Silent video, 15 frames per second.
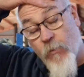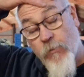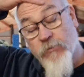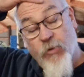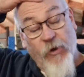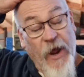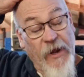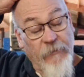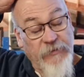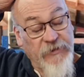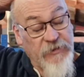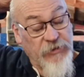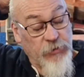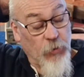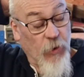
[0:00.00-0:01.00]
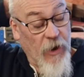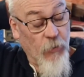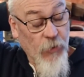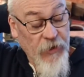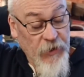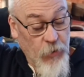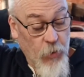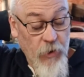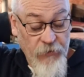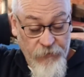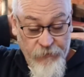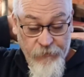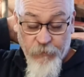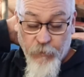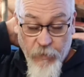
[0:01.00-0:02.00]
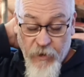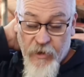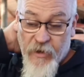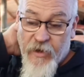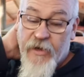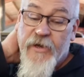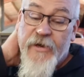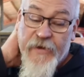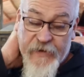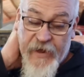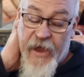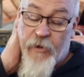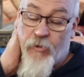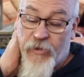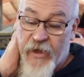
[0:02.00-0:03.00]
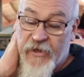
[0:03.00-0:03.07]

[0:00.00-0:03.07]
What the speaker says: Not 100% sure how we're going to quite tackle that.